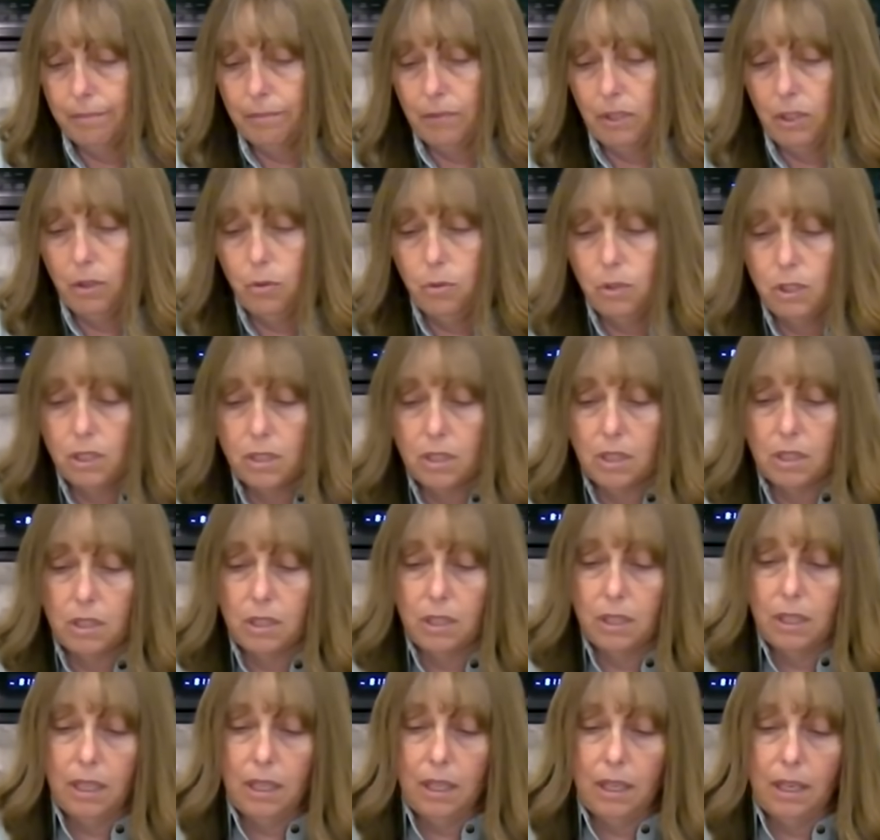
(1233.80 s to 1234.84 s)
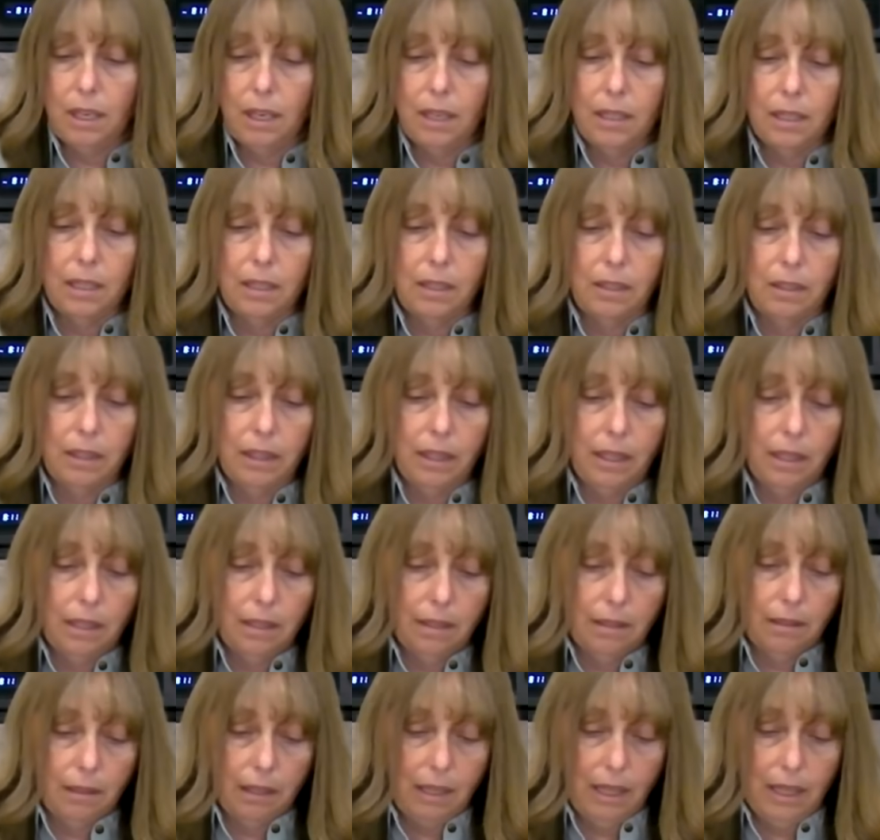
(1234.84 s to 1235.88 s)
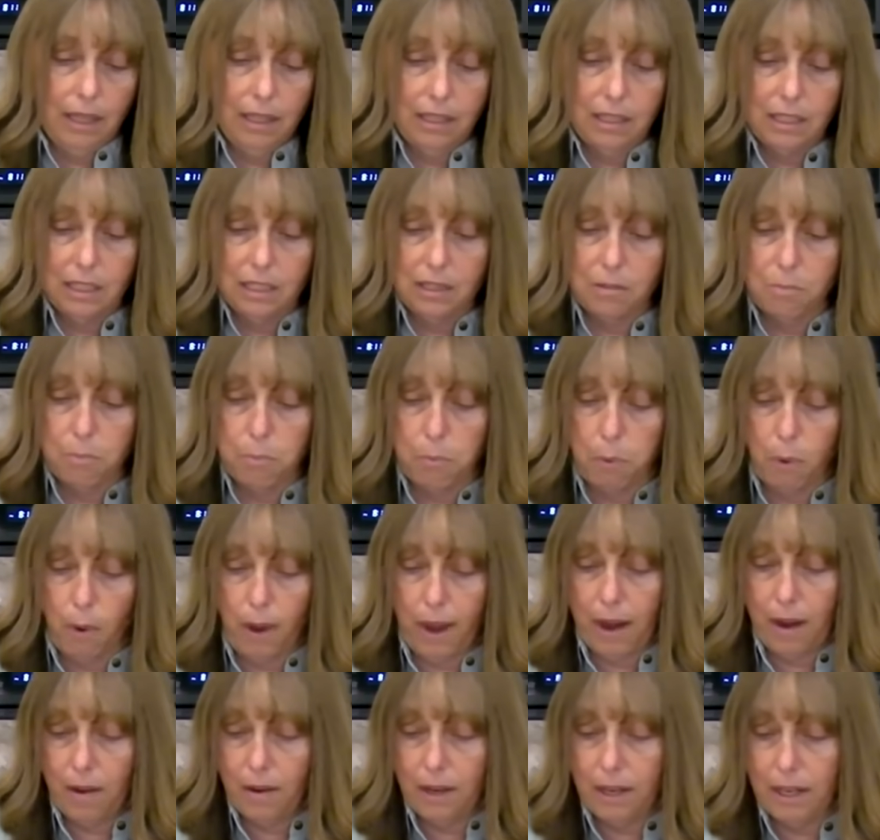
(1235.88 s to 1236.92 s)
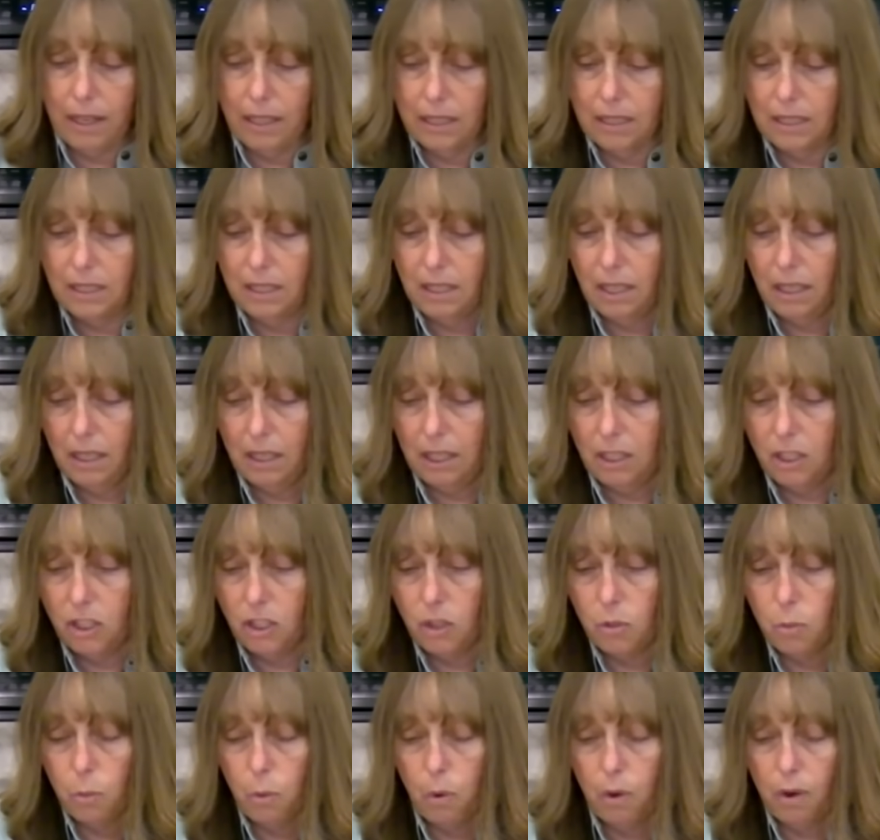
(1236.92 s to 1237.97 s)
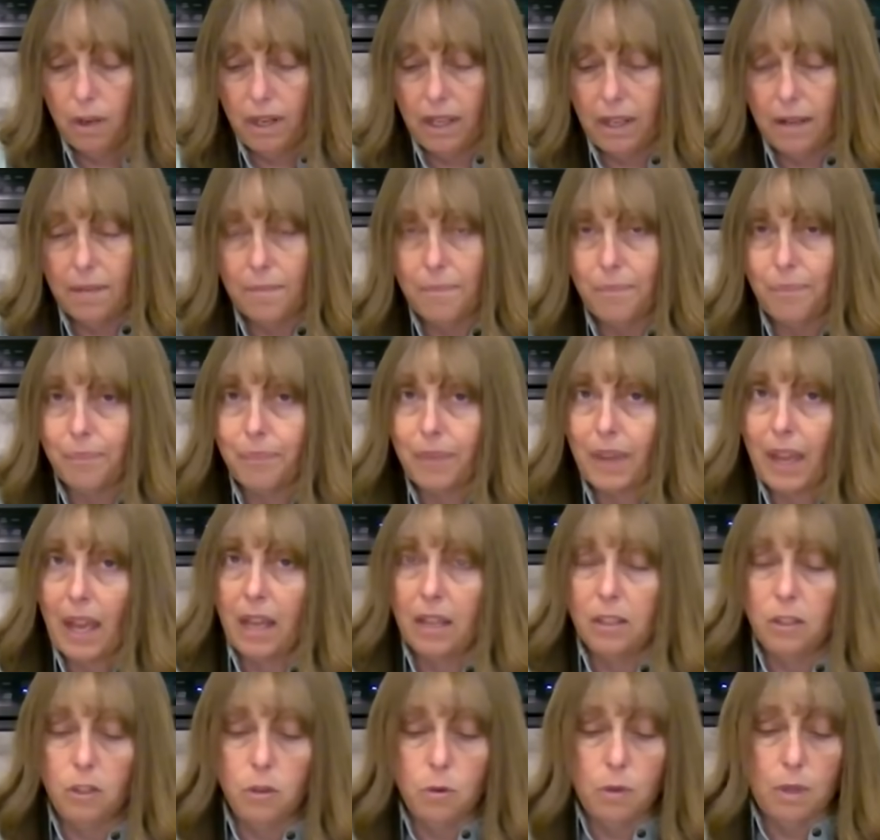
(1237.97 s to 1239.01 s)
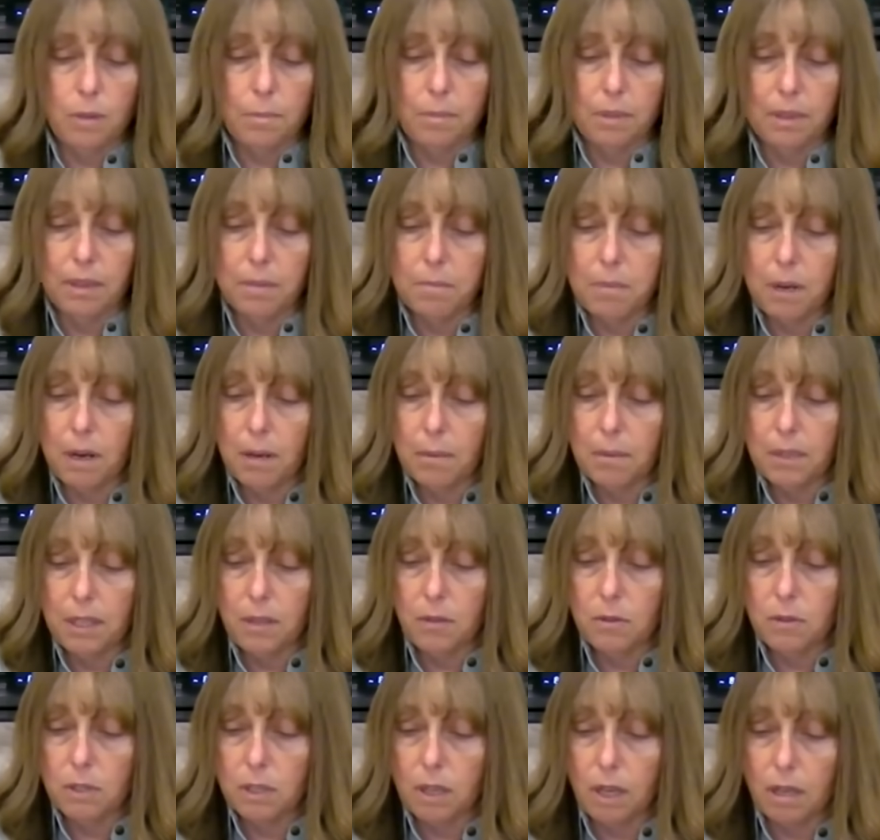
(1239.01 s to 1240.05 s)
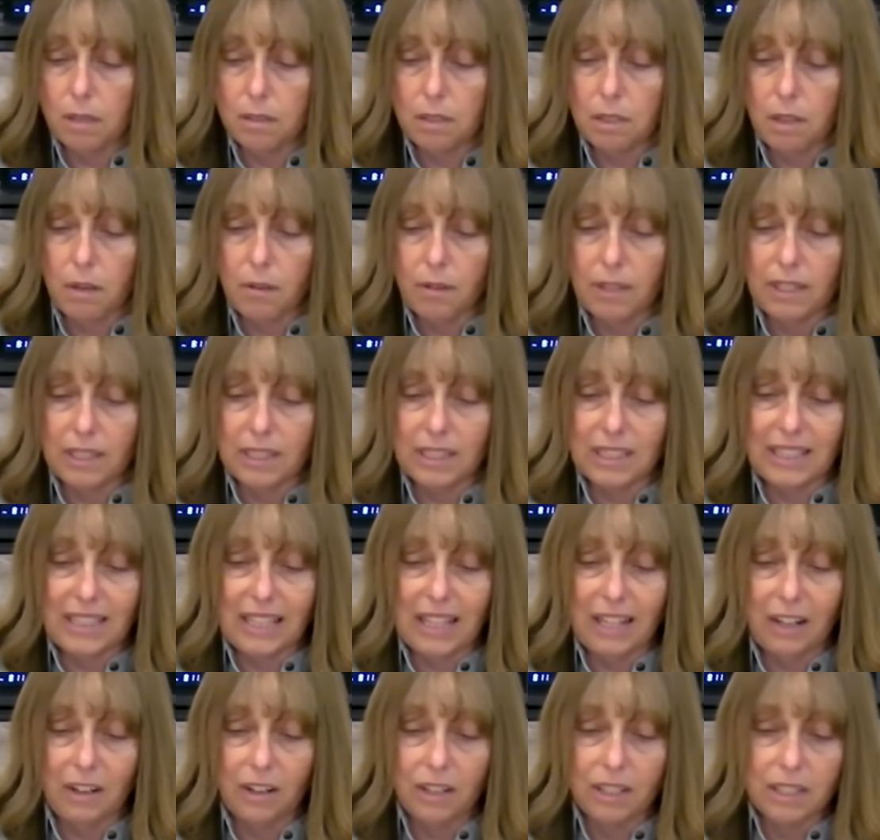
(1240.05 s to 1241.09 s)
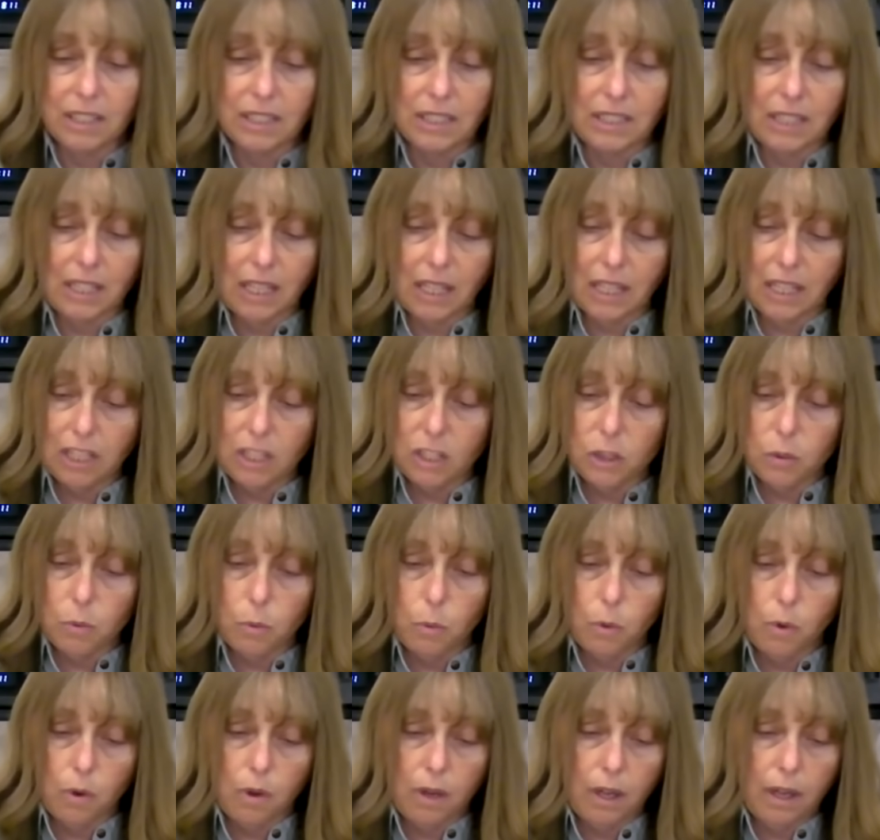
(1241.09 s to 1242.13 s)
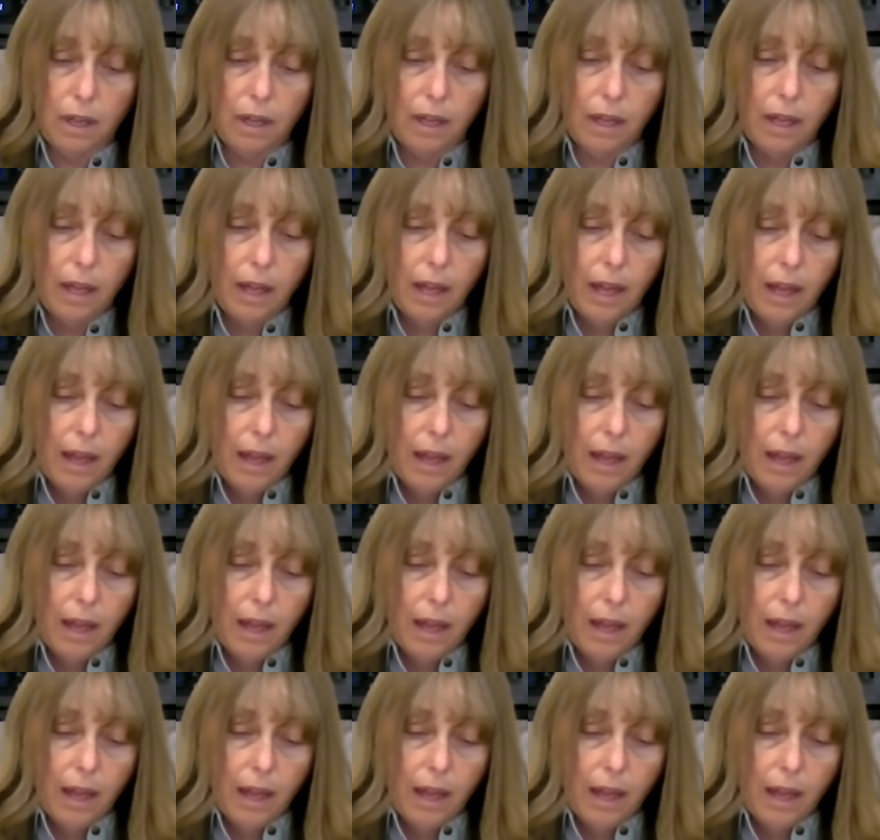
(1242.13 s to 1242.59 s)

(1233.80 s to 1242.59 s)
You just cook it until it gets as brown and as done as you want it. And you can put the barbecue sauce on as thin or as thick as you want.